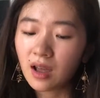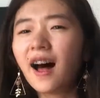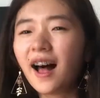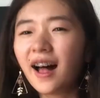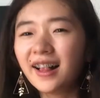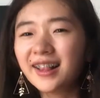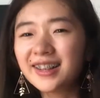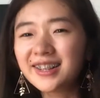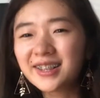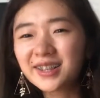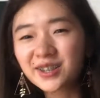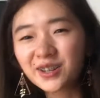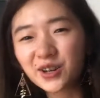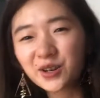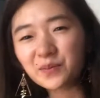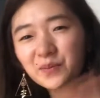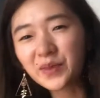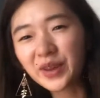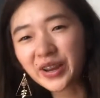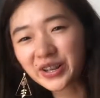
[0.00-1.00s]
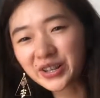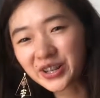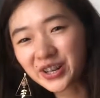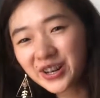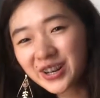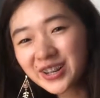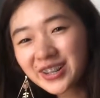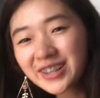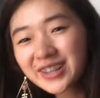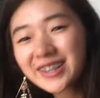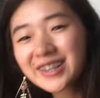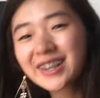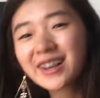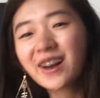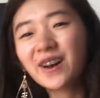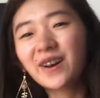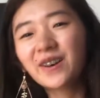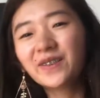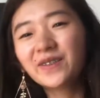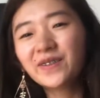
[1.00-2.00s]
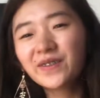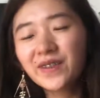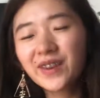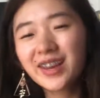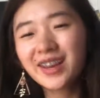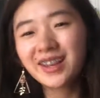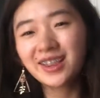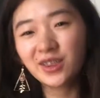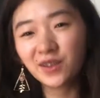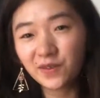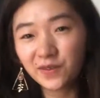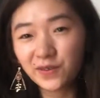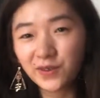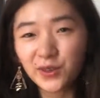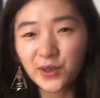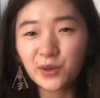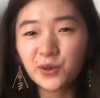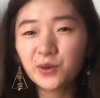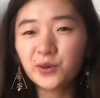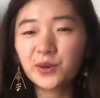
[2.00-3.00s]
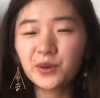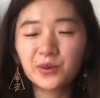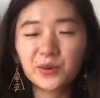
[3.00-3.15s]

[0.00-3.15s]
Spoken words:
I'll insert pictures of the view. It